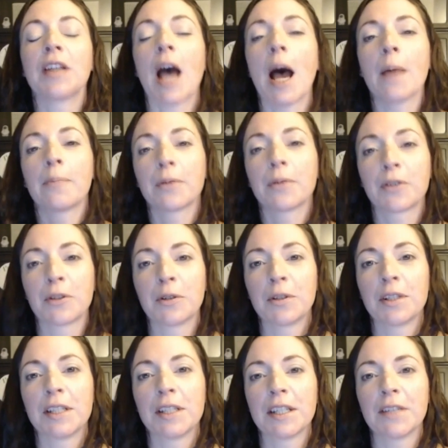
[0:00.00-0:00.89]

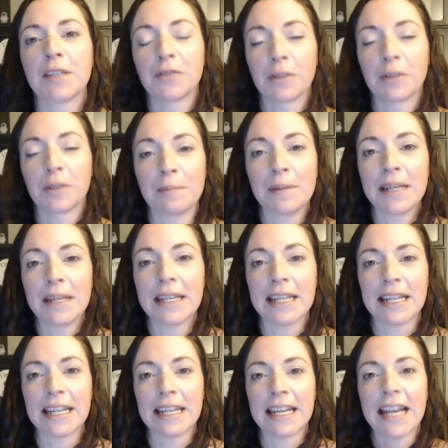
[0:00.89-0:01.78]
opportunity for
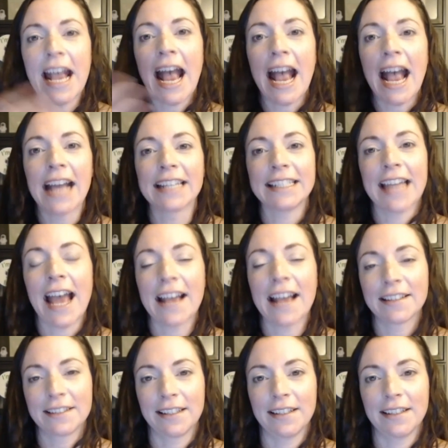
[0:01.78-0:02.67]
me at
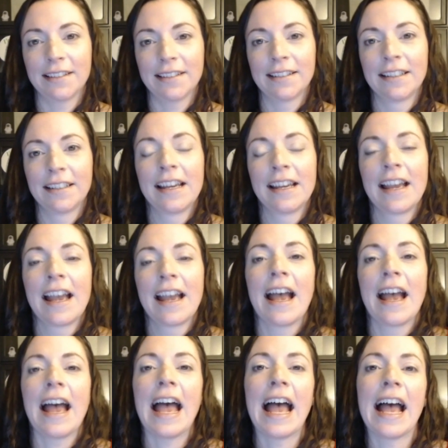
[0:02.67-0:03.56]
NASA.
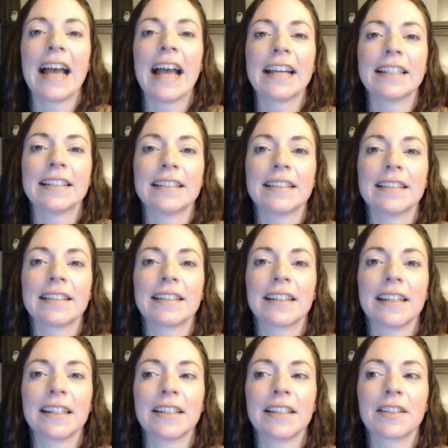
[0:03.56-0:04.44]
And
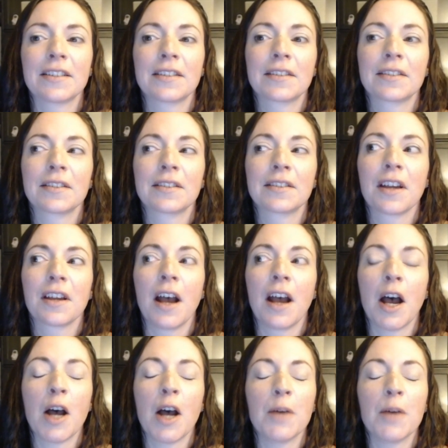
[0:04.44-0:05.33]
it's
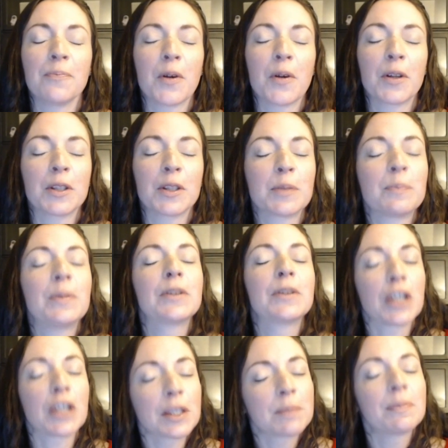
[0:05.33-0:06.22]

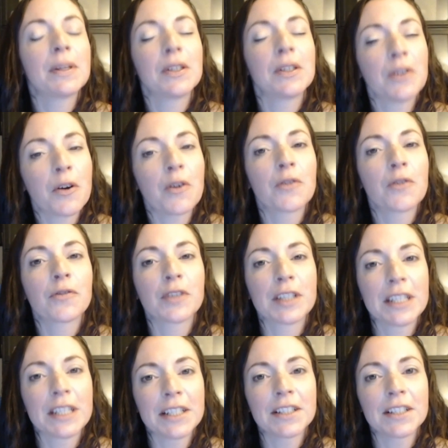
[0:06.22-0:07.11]
just been over
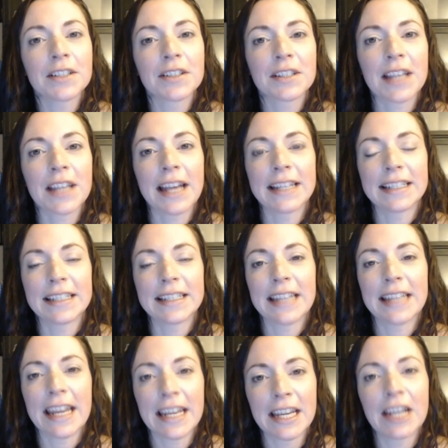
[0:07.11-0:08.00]
years and
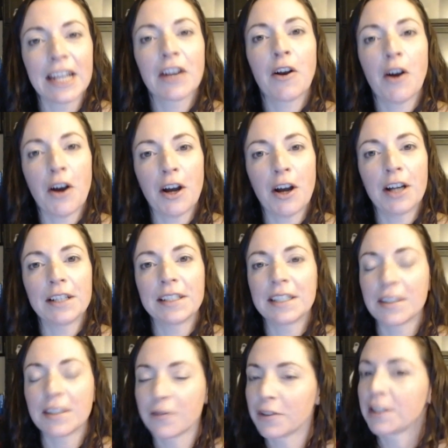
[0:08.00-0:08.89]
taking on
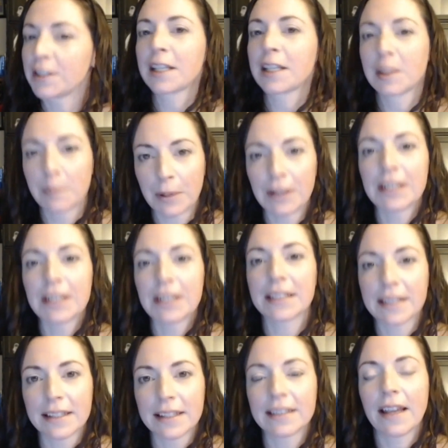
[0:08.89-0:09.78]
different
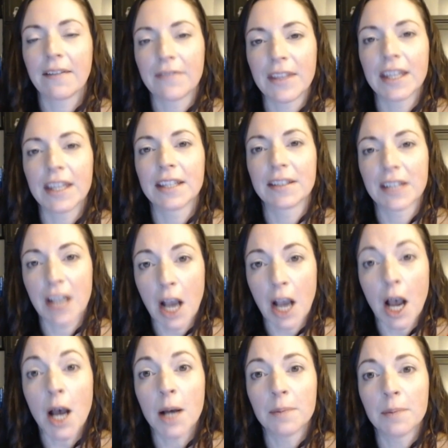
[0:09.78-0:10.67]
experiences as they
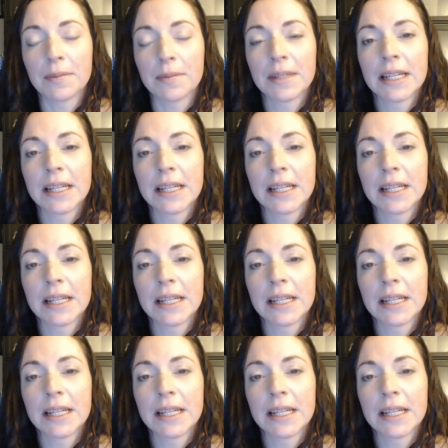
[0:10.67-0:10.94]
come